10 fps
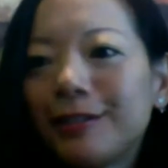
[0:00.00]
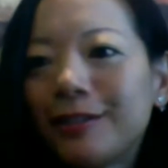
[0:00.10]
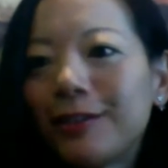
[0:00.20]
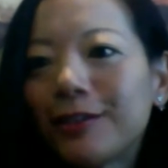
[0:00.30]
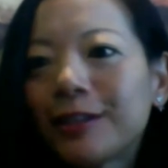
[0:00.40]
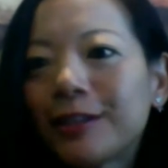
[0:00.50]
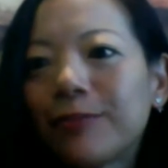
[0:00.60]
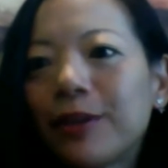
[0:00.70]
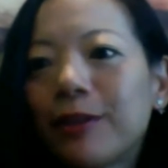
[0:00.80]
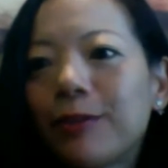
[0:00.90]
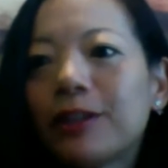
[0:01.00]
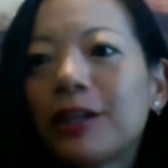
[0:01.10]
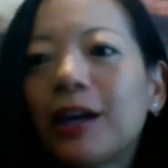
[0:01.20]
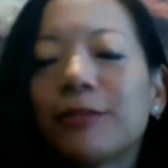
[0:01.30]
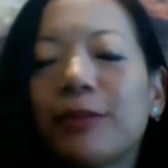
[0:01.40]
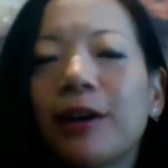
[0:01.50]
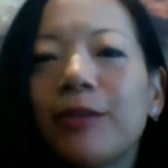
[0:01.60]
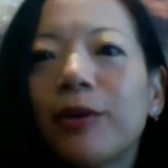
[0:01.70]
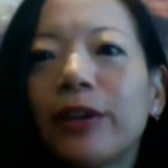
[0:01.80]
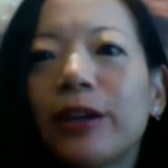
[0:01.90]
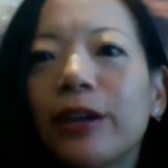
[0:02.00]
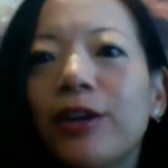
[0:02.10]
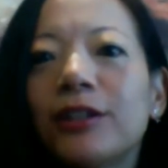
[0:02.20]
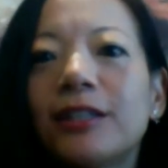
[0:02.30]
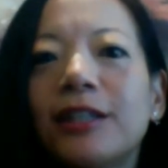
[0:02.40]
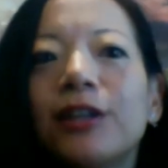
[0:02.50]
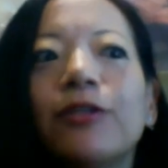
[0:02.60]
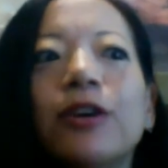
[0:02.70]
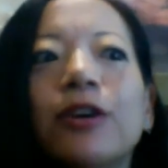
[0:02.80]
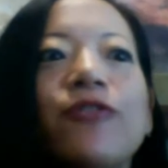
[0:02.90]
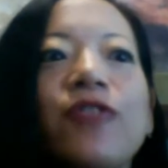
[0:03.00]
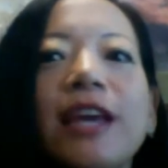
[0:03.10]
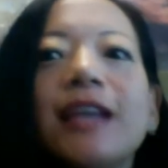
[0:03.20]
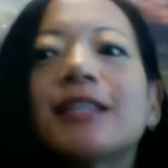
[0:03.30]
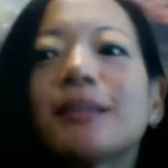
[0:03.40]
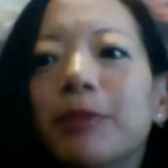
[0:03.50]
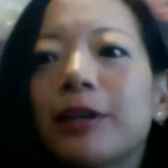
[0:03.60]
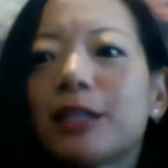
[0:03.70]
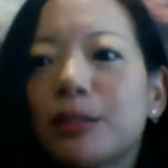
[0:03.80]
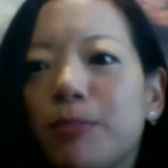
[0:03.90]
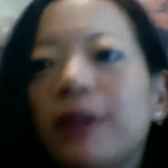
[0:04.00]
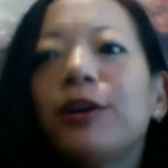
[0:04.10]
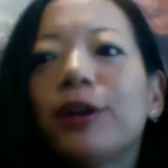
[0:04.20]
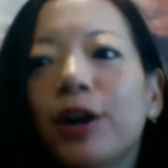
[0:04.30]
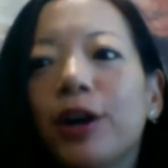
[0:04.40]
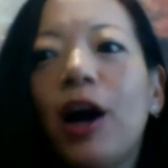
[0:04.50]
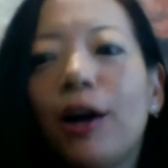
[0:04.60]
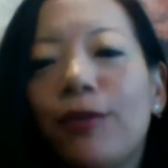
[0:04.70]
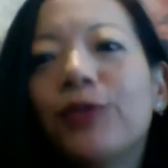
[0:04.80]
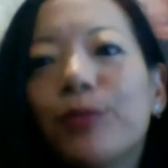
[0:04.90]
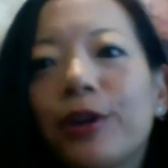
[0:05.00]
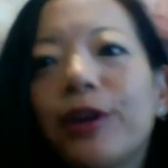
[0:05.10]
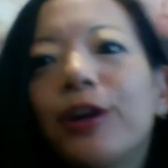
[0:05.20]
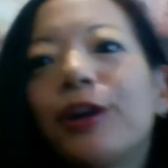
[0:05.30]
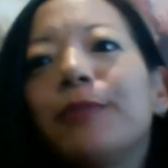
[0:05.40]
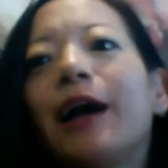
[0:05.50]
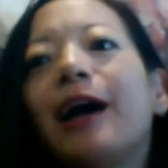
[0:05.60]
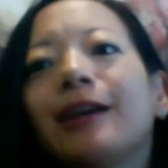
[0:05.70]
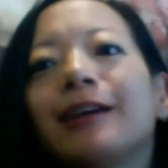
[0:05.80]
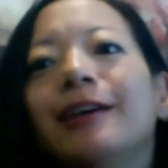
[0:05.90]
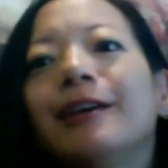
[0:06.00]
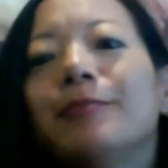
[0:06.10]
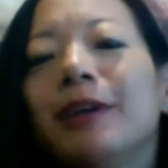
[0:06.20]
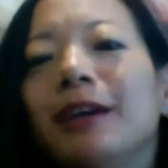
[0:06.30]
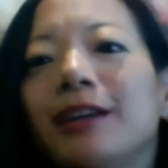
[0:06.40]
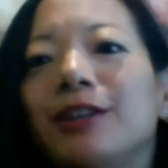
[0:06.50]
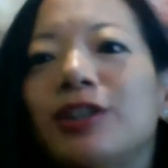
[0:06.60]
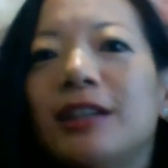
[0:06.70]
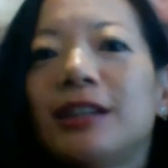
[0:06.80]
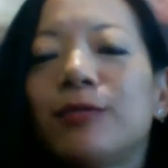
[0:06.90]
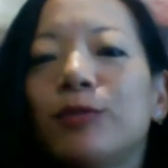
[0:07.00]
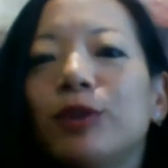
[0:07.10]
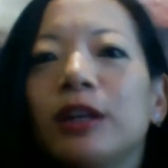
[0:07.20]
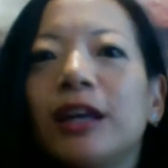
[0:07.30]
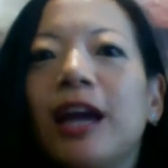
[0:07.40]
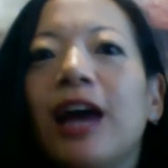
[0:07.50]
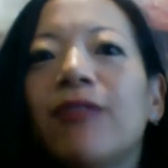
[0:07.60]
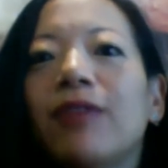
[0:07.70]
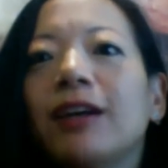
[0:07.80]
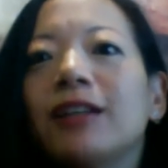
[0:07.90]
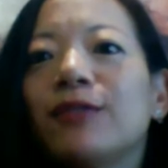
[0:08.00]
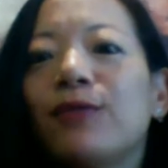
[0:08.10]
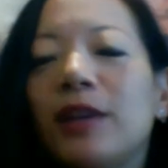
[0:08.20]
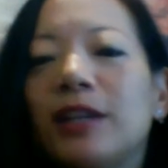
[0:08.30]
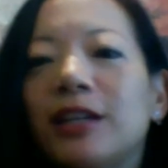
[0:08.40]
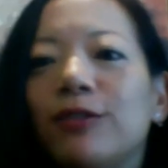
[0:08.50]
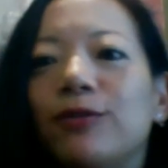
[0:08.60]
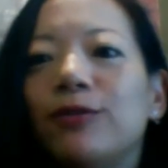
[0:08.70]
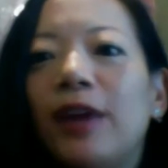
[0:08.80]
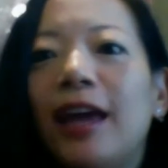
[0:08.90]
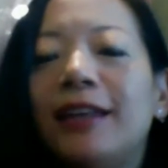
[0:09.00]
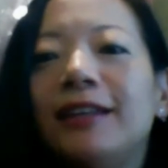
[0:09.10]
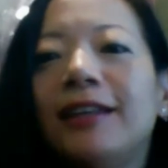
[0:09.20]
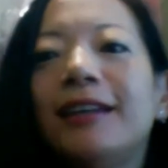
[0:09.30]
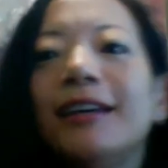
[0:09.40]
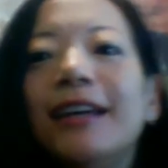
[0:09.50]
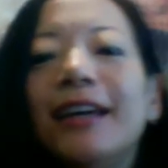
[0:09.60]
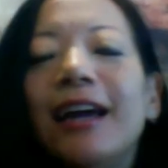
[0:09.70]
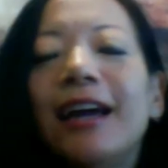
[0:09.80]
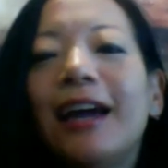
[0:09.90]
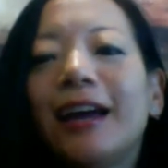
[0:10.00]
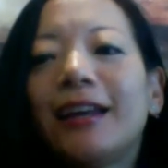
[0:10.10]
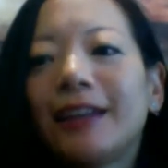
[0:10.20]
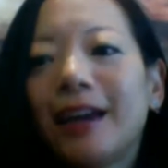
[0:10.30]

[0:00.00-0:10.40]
or something, we talked about, well, they could still feasibly spin her off and bring her back, because she didn't really have like a definitive end. And